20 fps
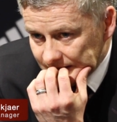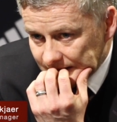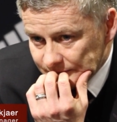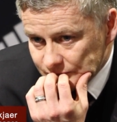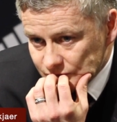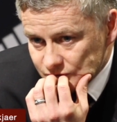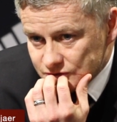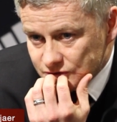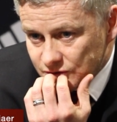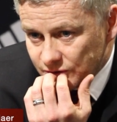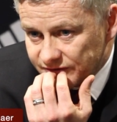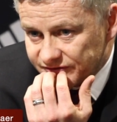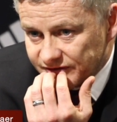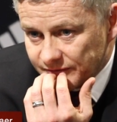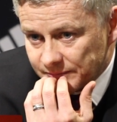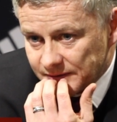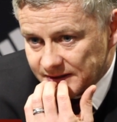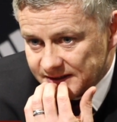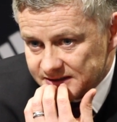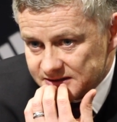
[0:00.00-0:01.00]
I'm not sure if the
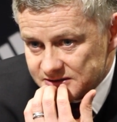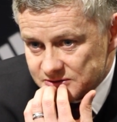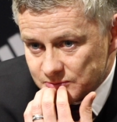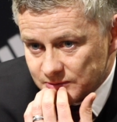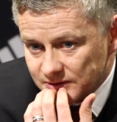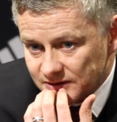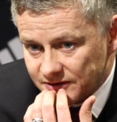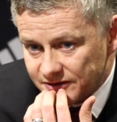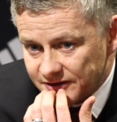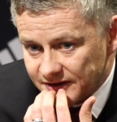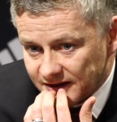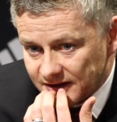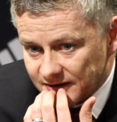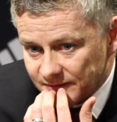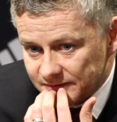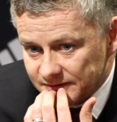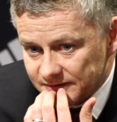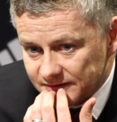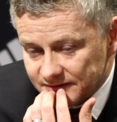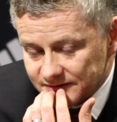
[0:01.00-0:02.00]
players will think
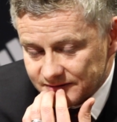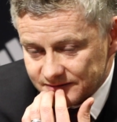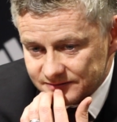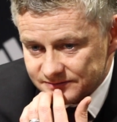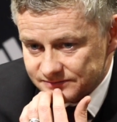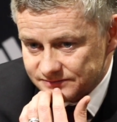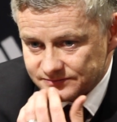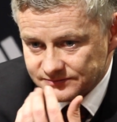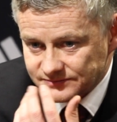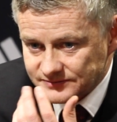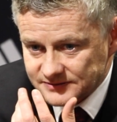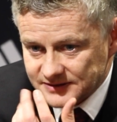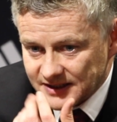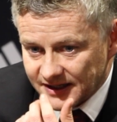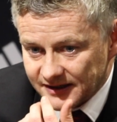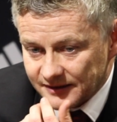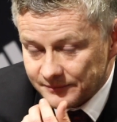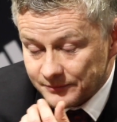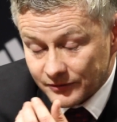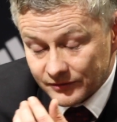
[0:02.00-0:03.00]
of
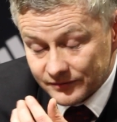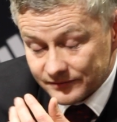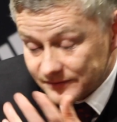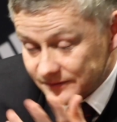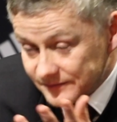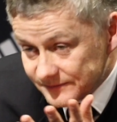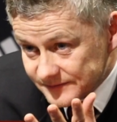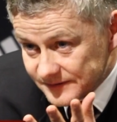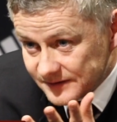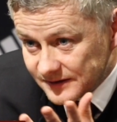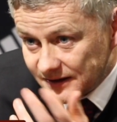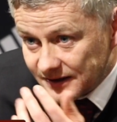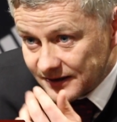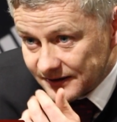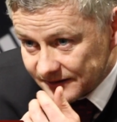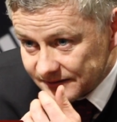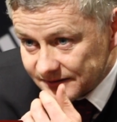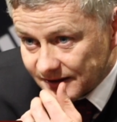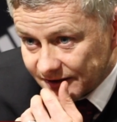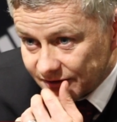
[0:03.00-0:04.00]
get it, but
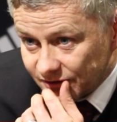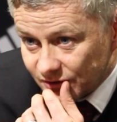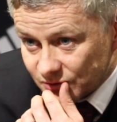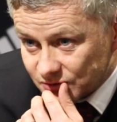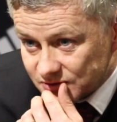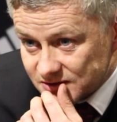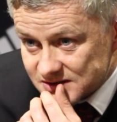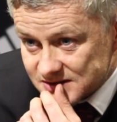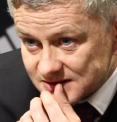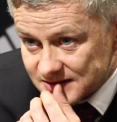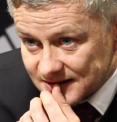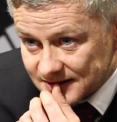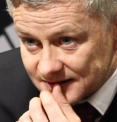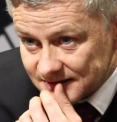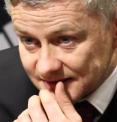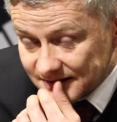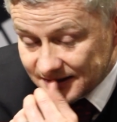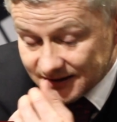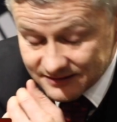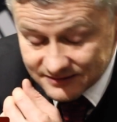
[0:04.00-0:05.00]
I noticed, yeah.
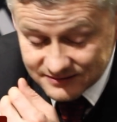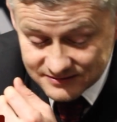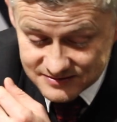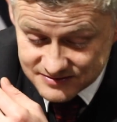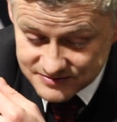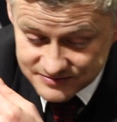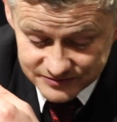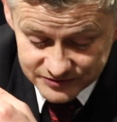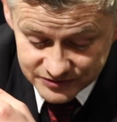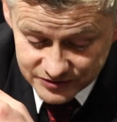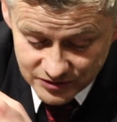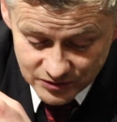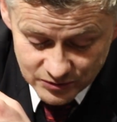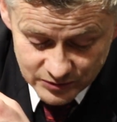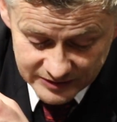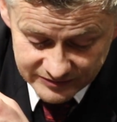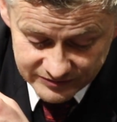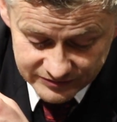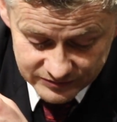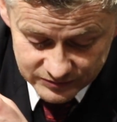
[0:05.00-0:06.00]
And, you know,